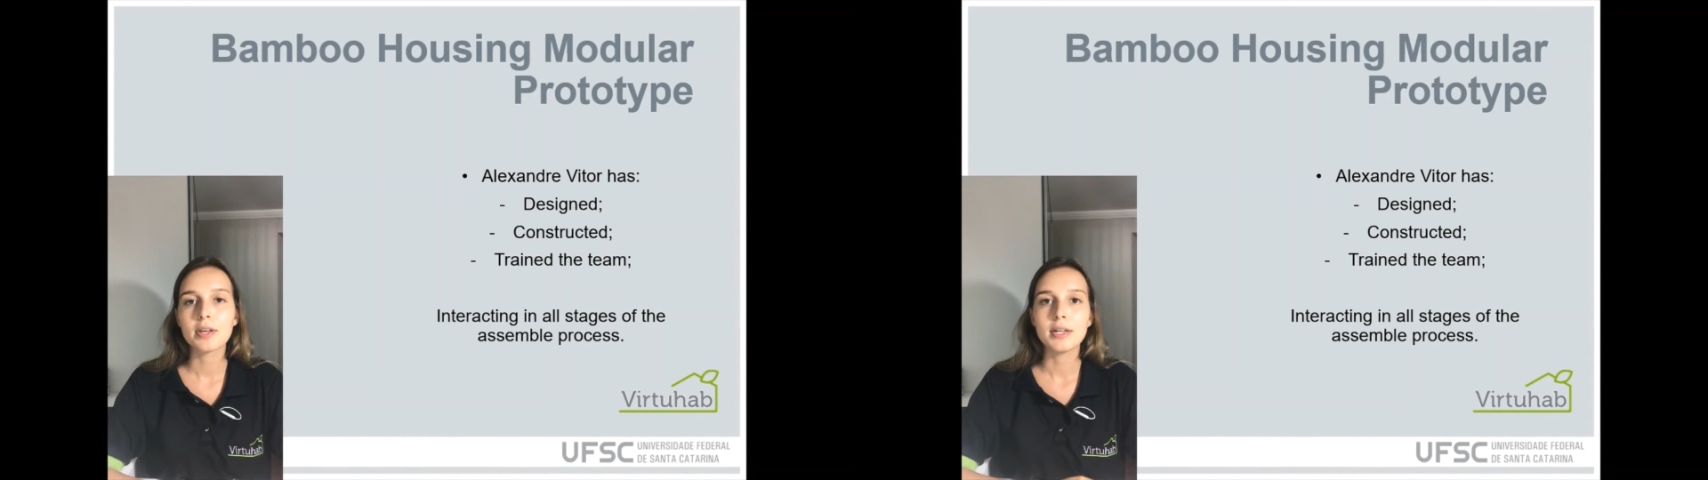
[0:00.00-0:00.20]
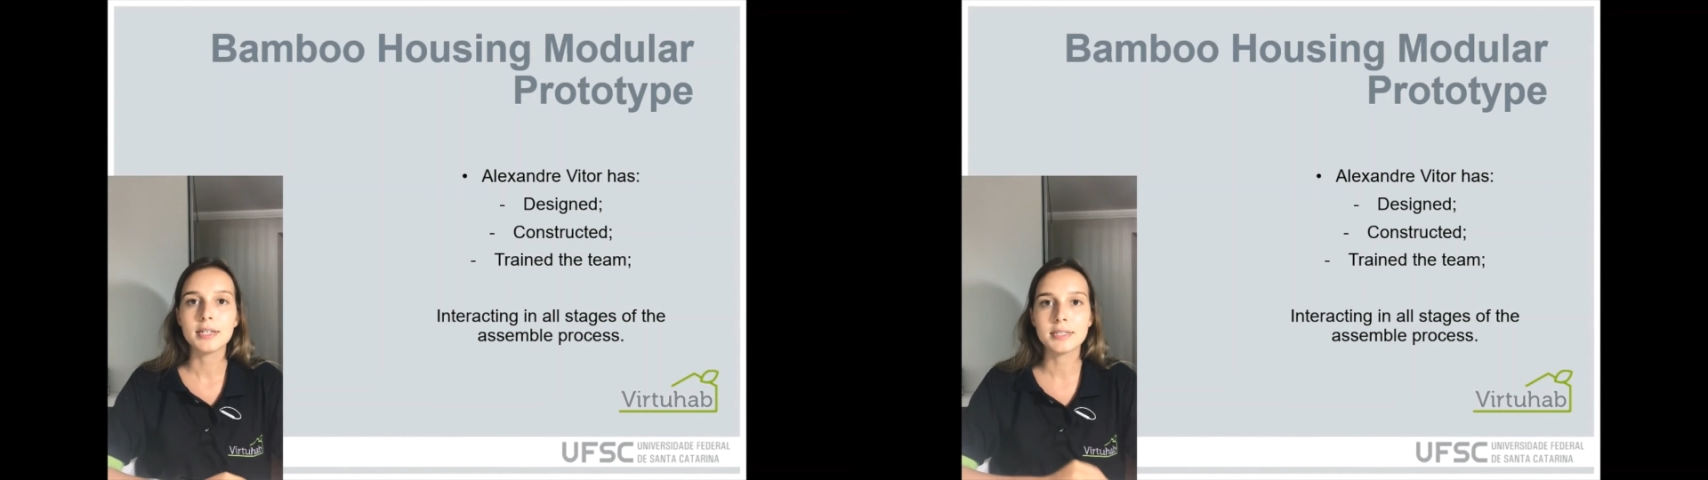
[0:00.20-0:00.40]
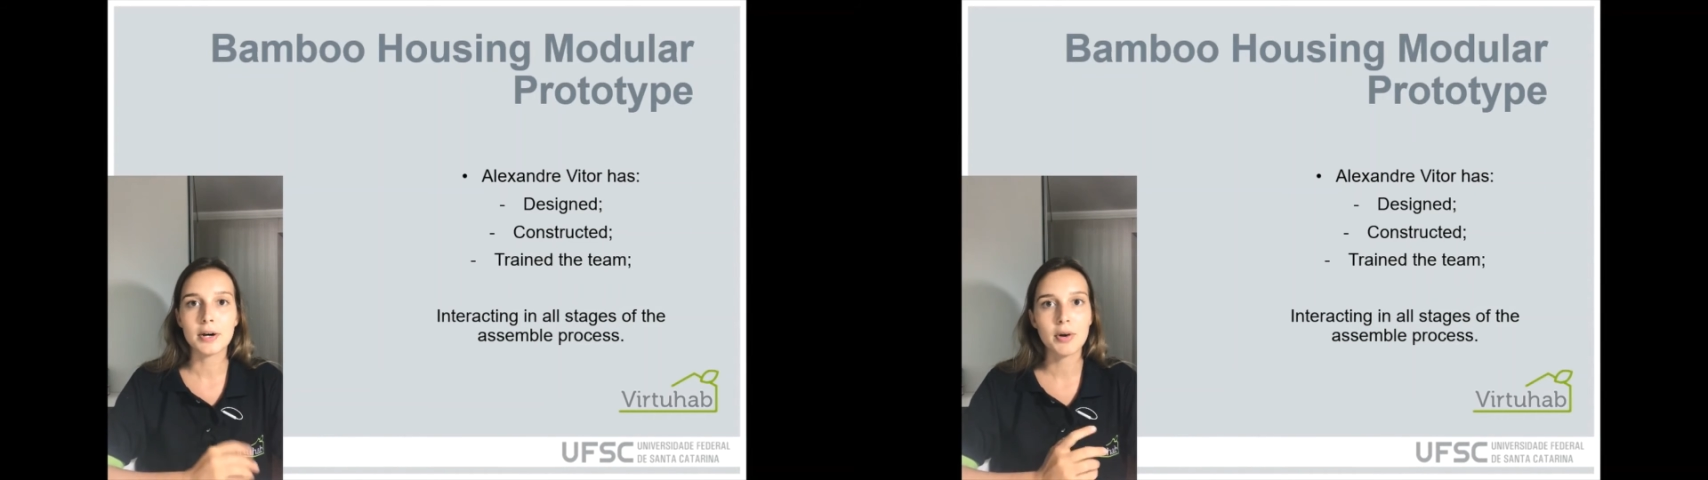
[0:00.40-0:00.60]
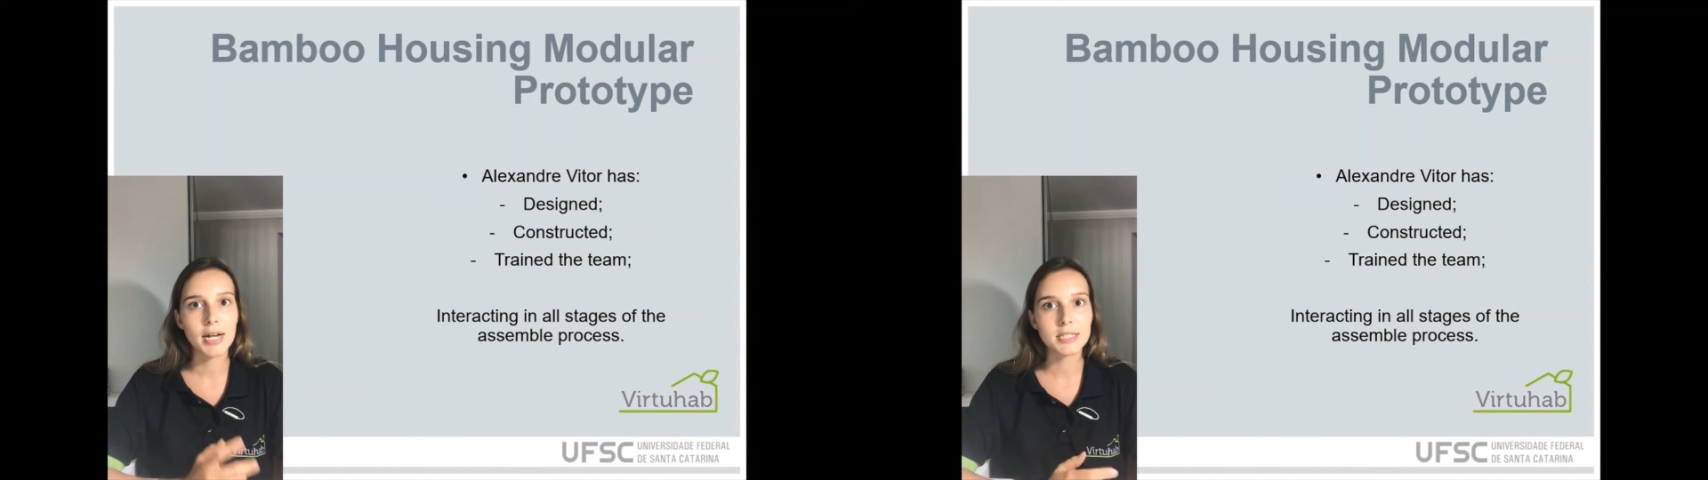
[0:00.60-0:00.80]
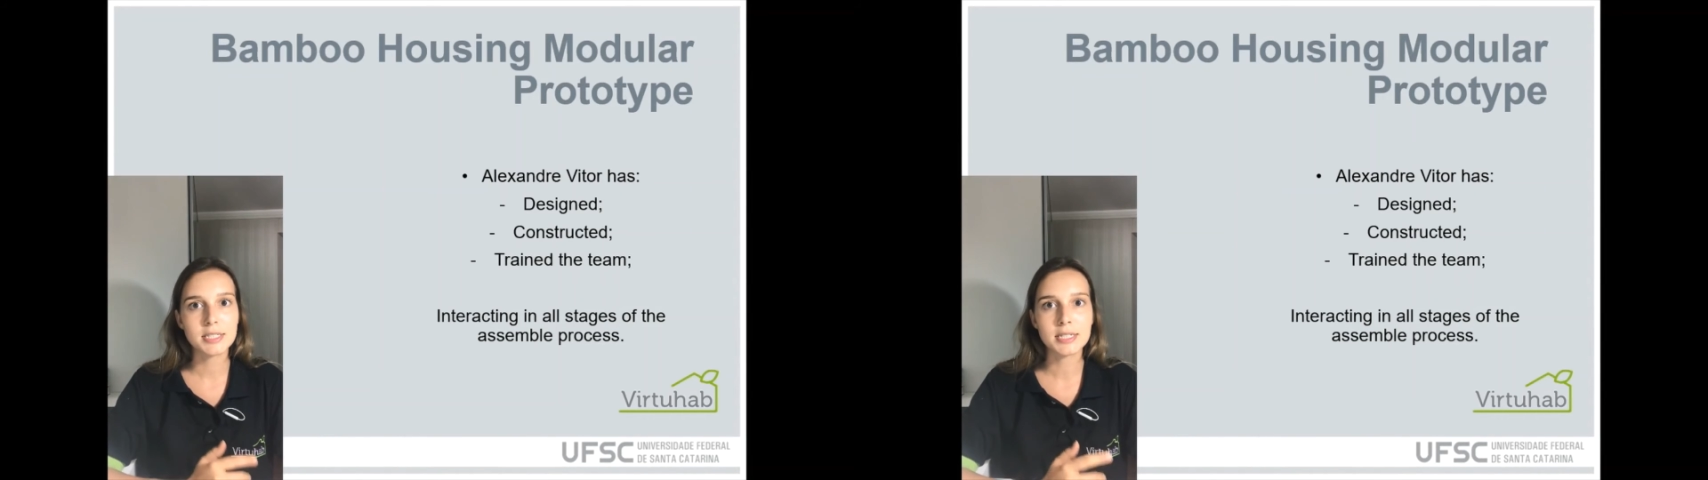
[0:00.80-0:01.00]

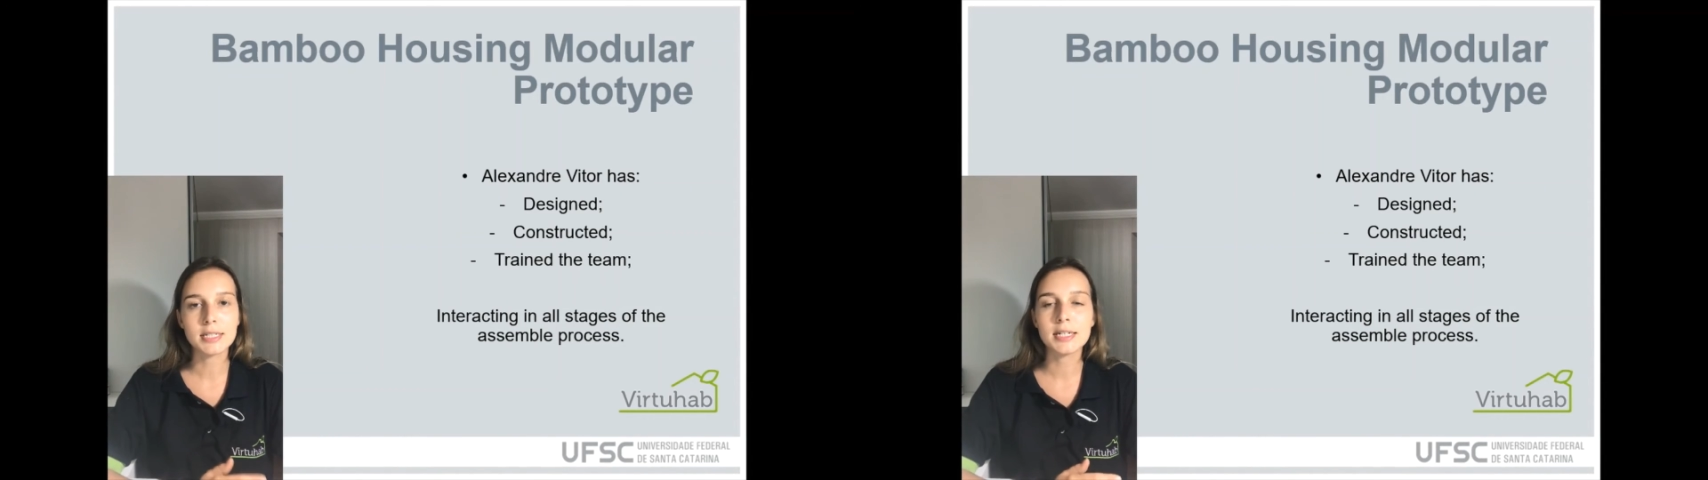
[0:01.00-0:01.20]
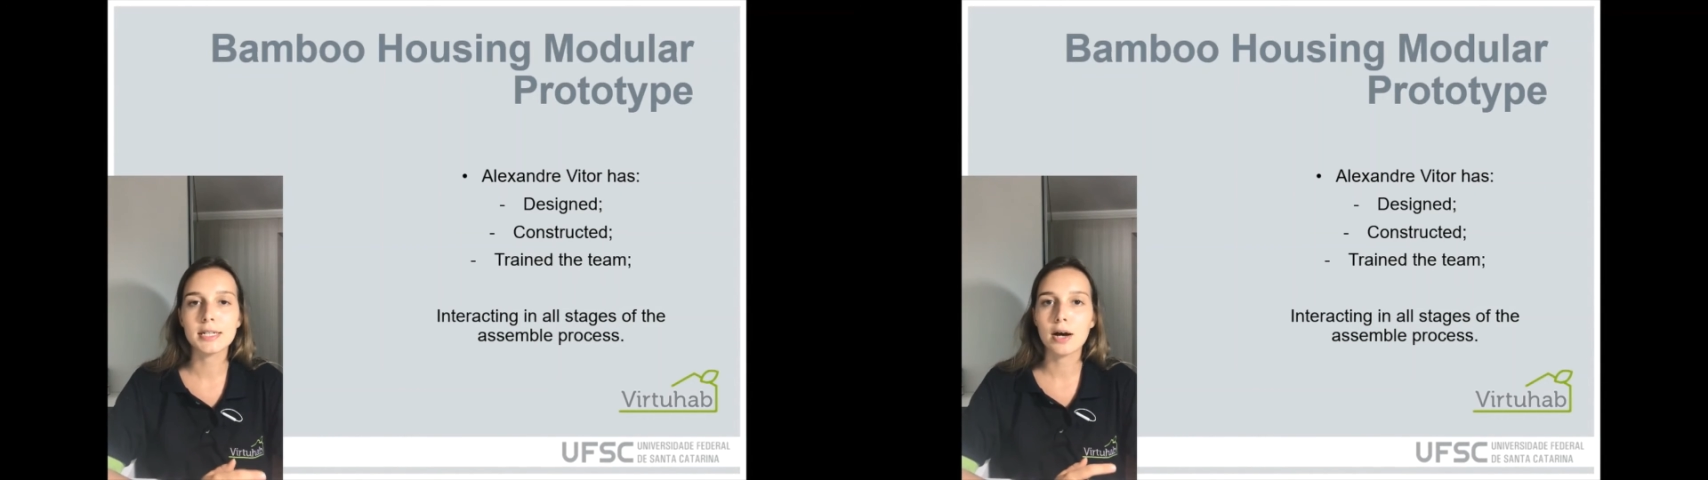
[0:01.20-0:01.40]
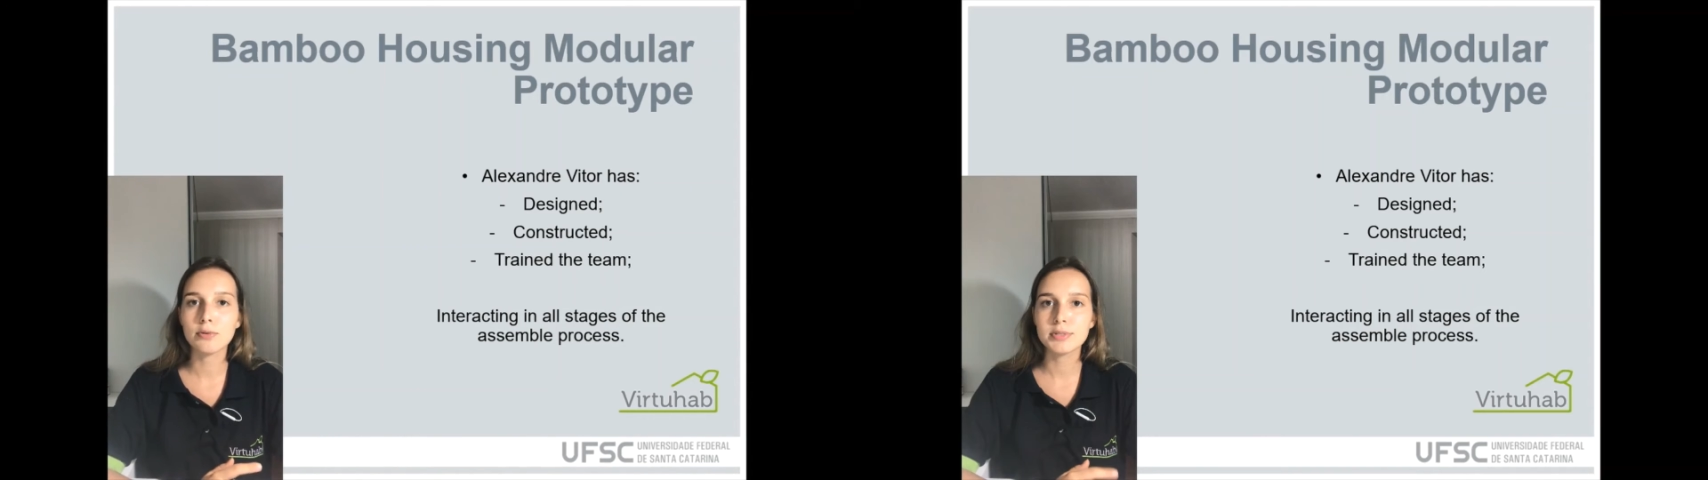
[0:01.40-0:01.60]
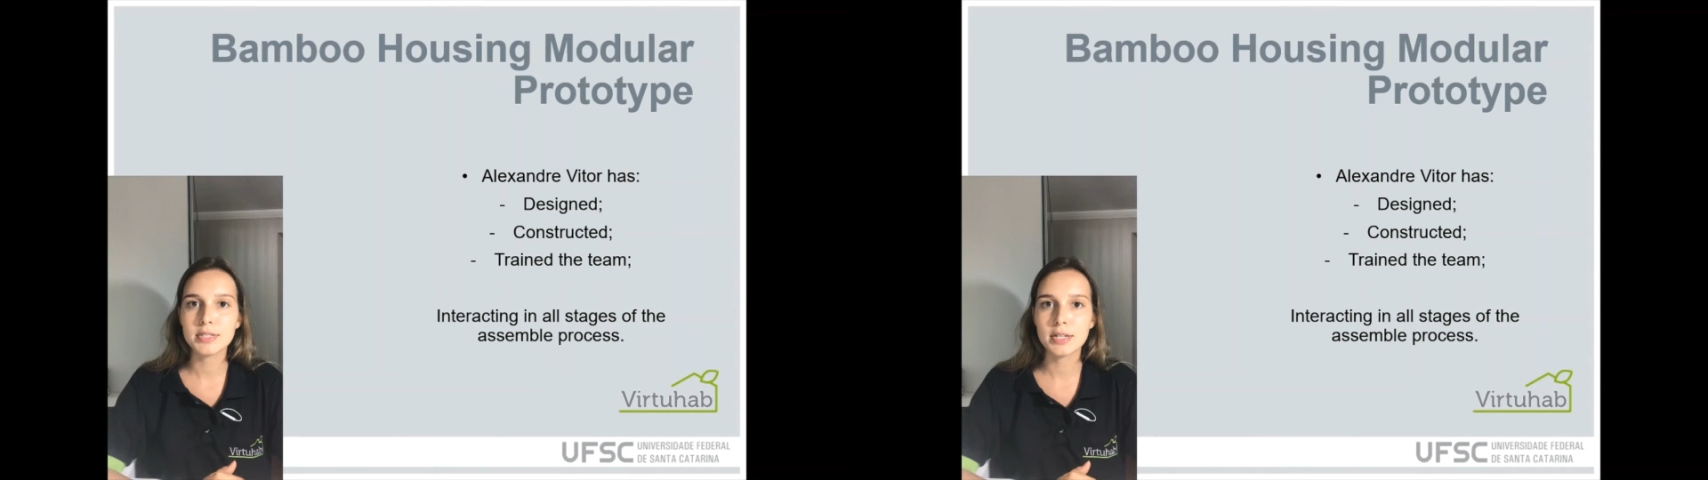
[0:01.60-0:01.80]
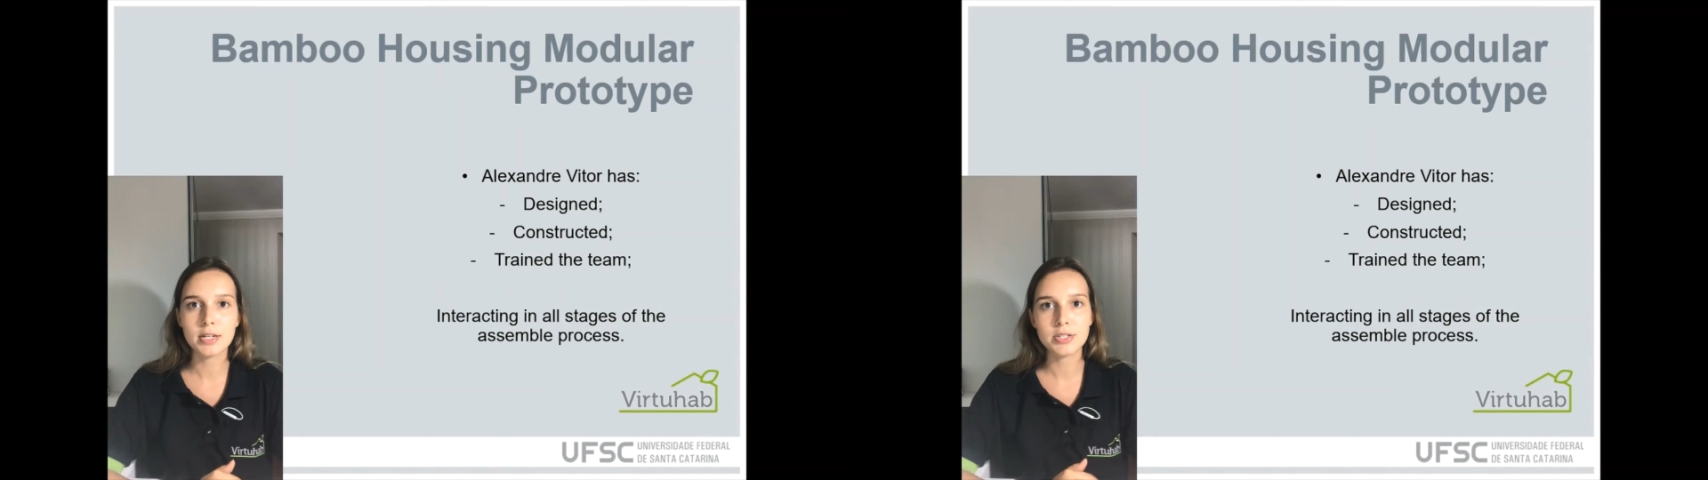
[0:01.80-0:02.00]
interacting in all
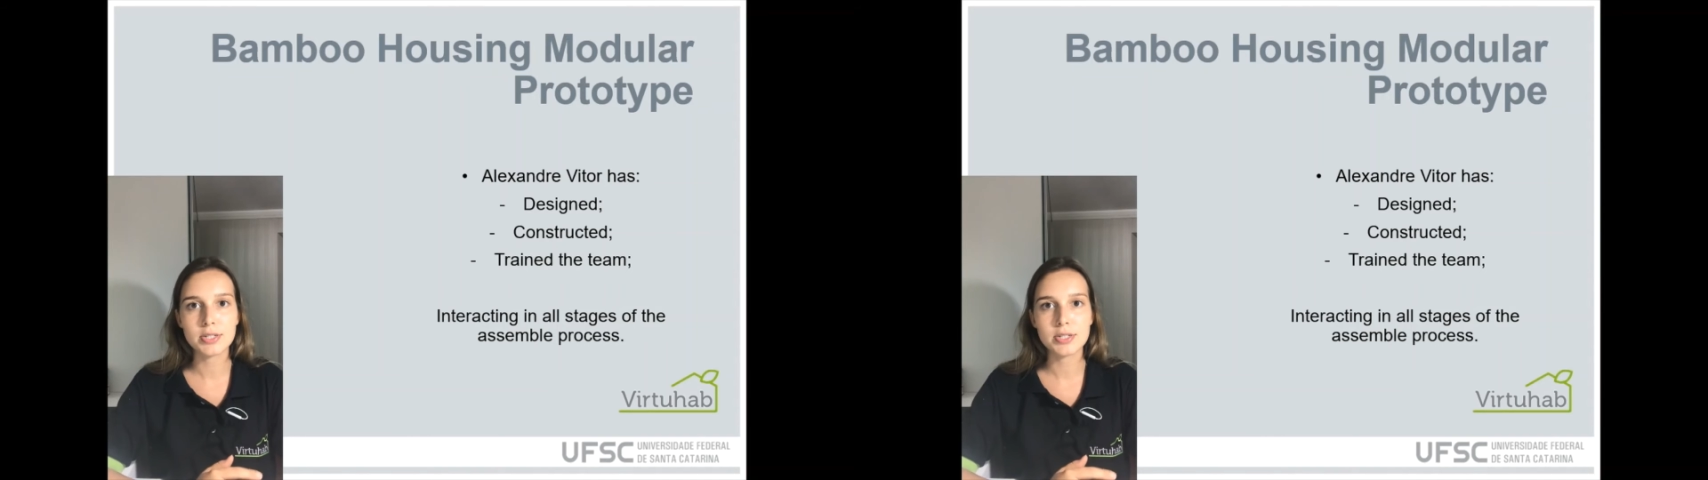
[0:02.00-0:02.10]
stages